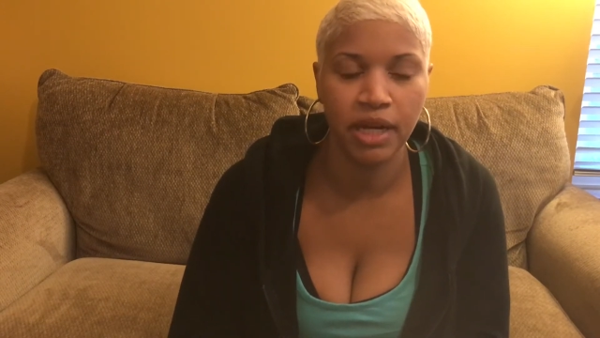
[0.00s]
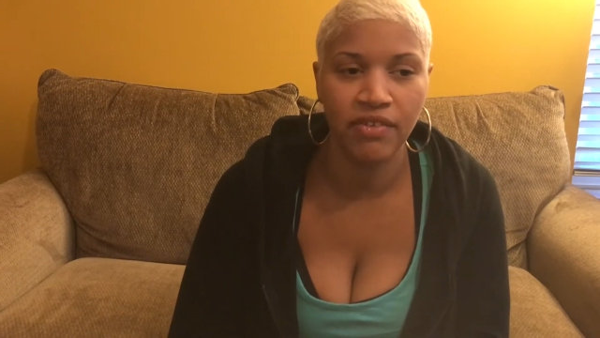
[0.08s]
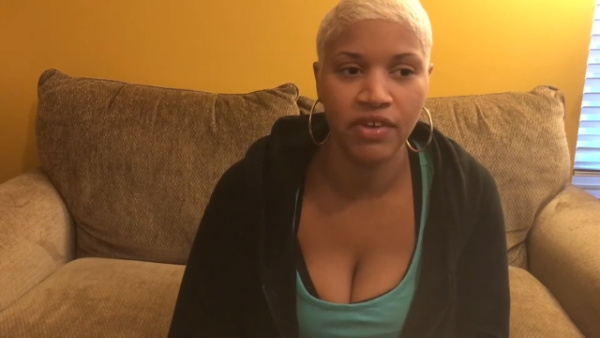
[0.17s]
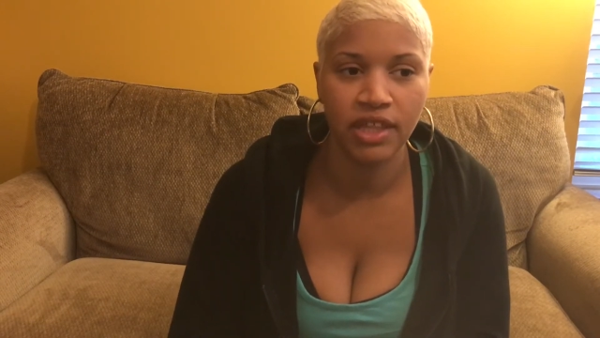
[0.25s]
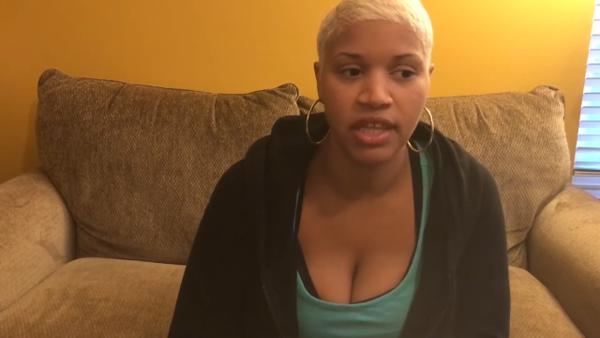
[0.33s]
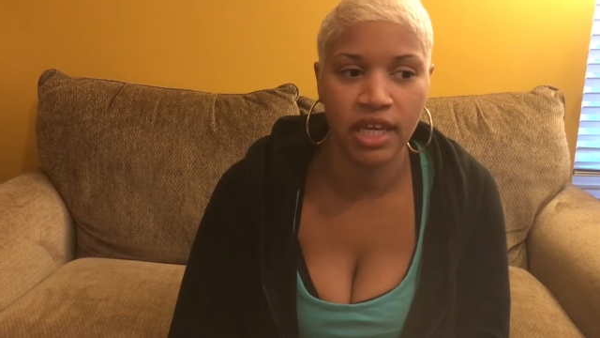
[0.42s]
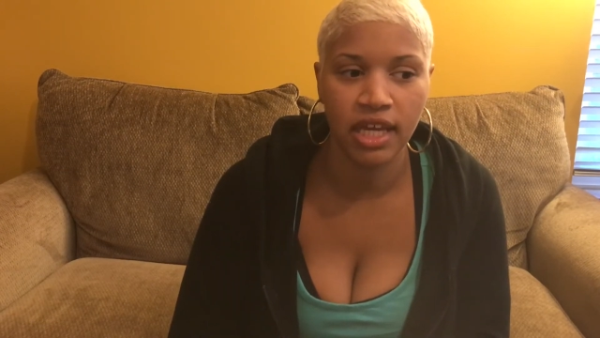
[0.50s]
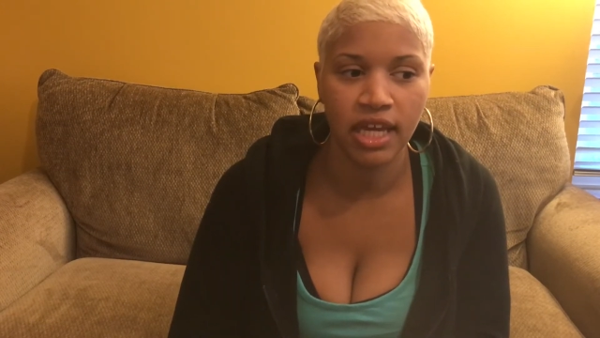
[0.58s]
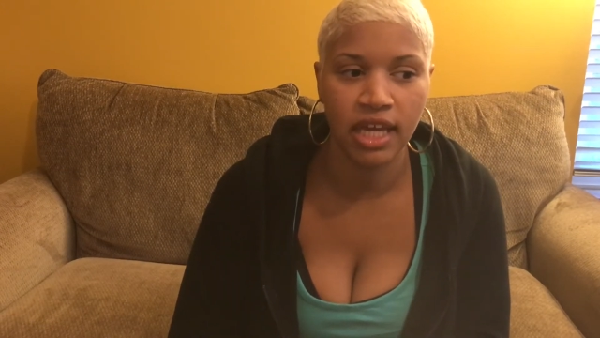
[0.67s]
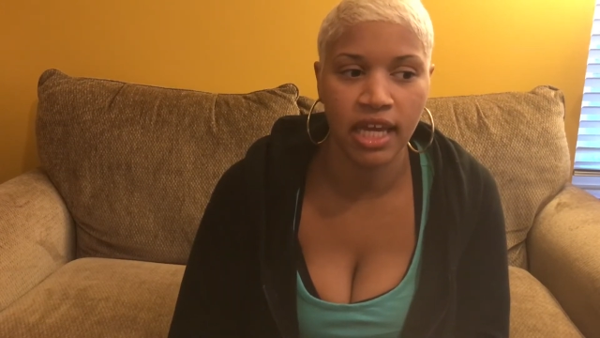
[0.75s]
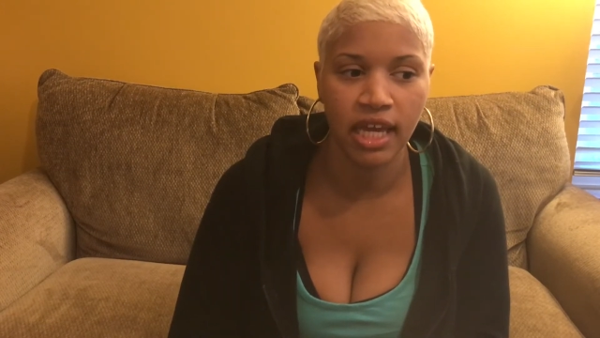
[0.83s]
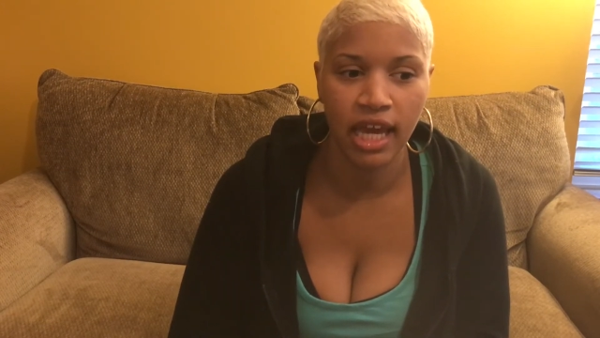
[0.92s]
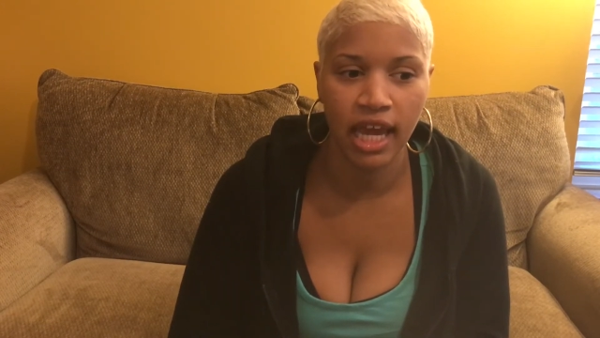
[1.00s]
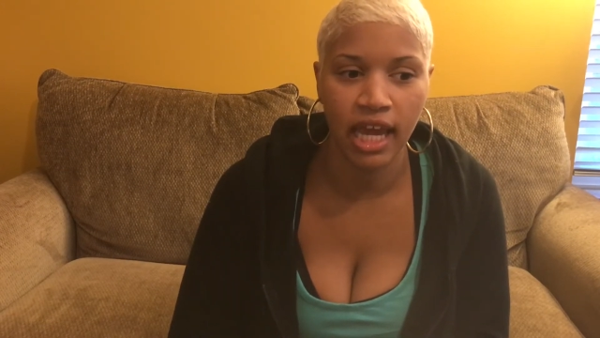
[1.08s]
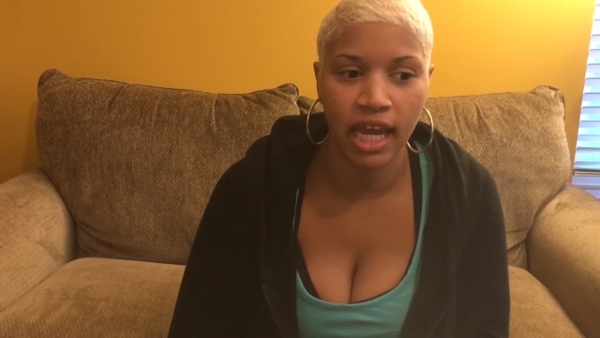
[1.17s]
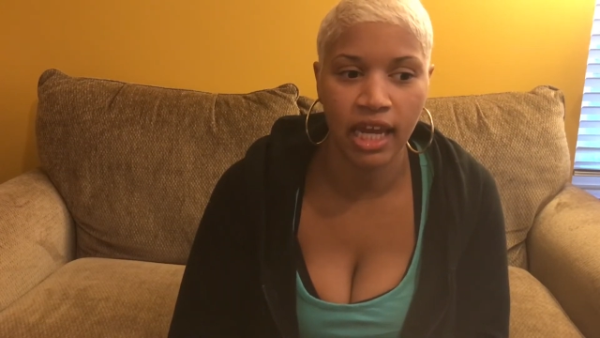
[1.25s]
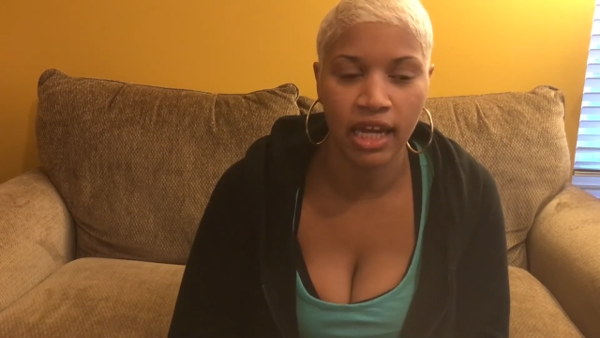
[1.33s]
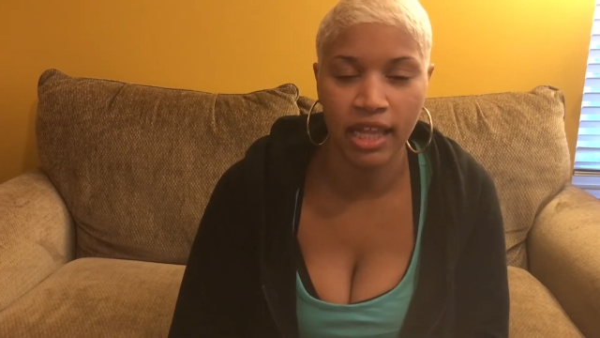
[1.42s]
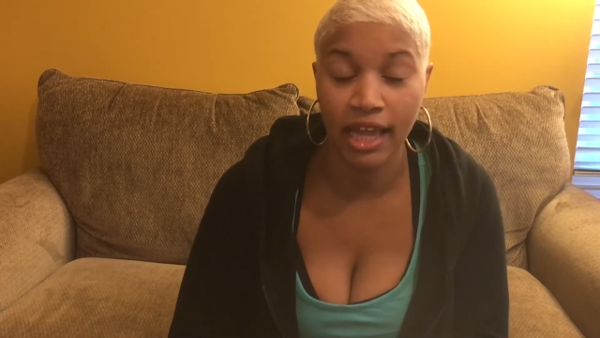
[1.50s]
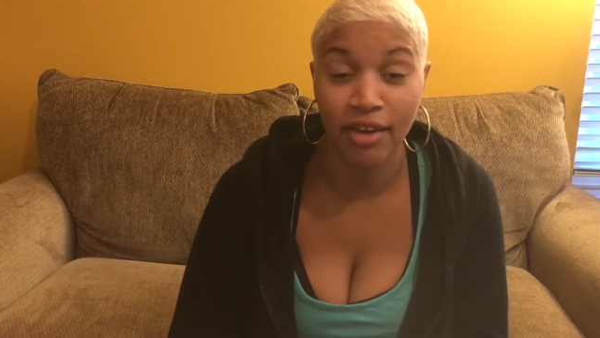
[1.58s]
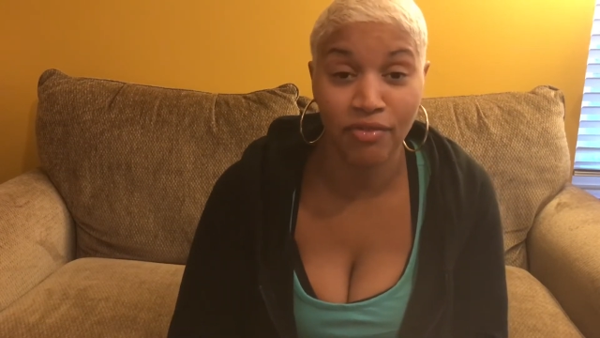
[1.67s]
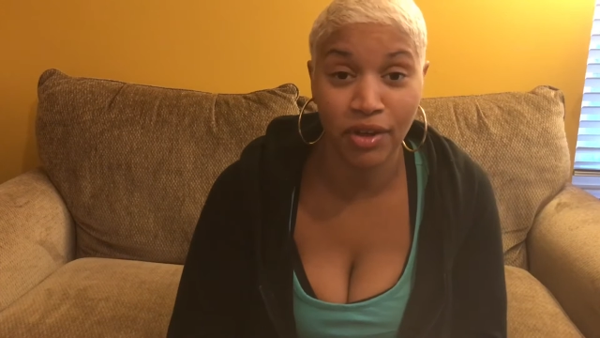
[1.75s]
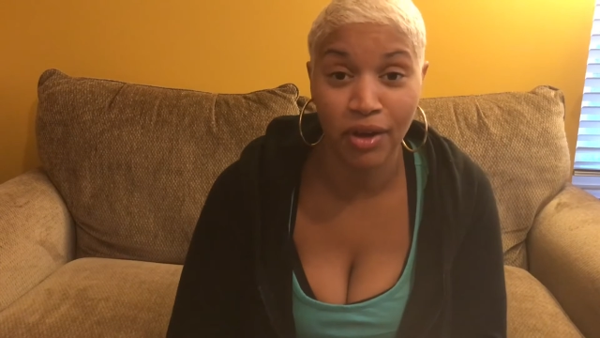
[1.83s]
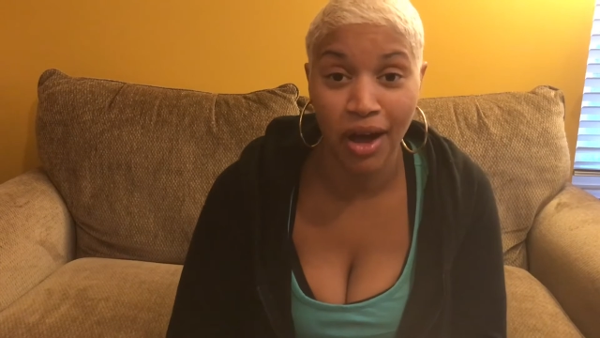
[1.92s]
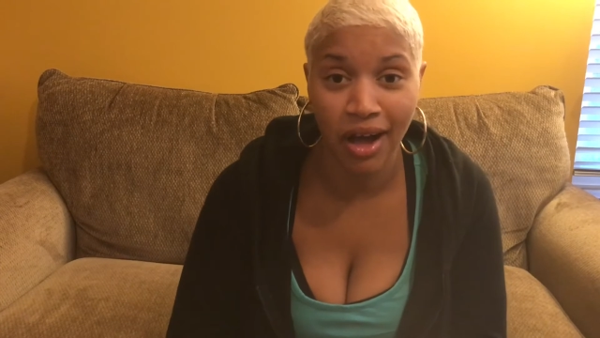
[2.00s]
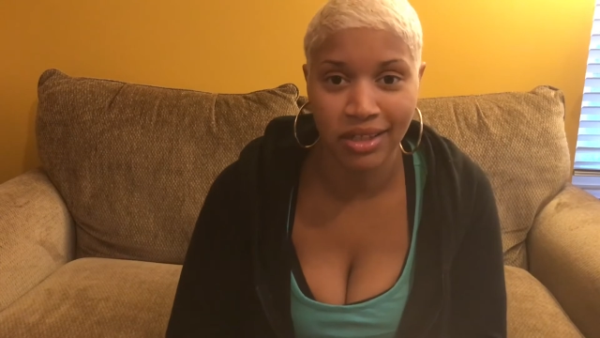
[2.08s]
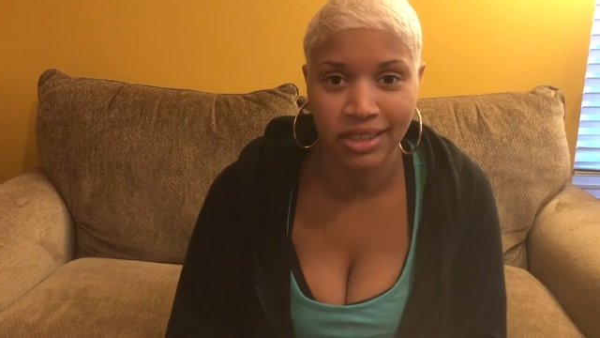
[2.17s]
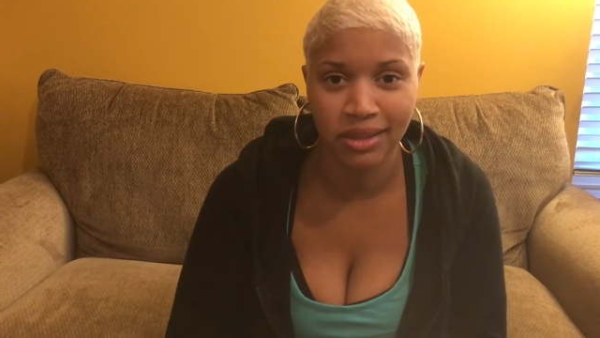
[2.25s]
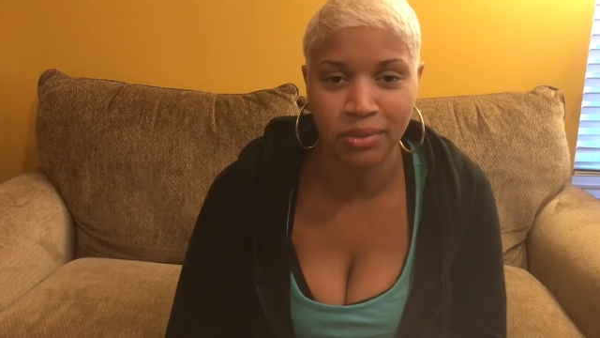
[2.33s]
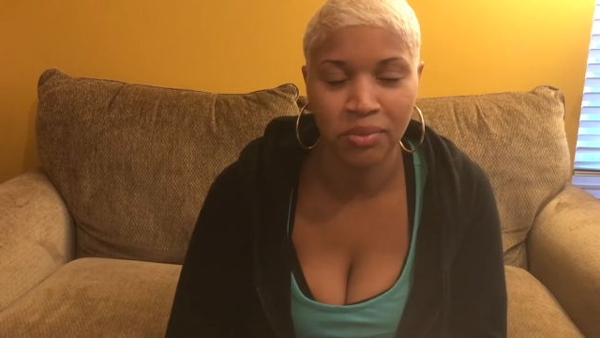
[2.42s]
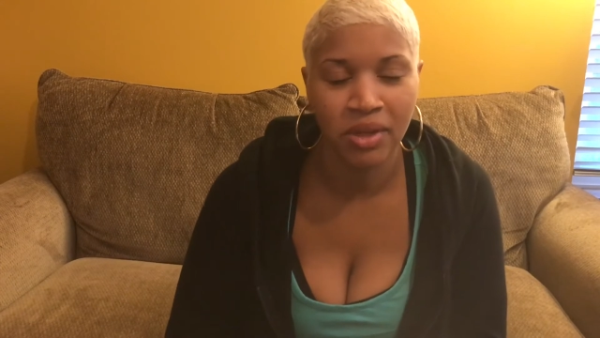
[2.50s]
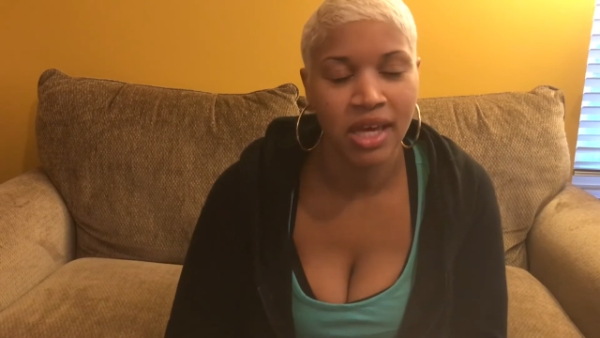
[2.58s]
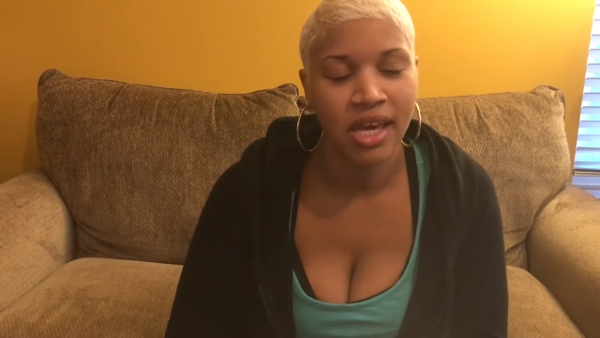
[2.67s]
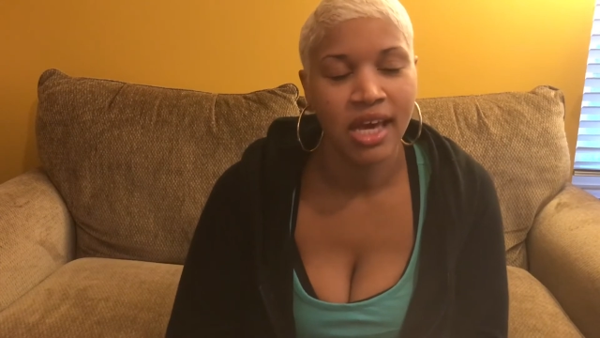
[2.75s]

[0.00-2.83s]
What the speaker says: everything, and that felt awesome.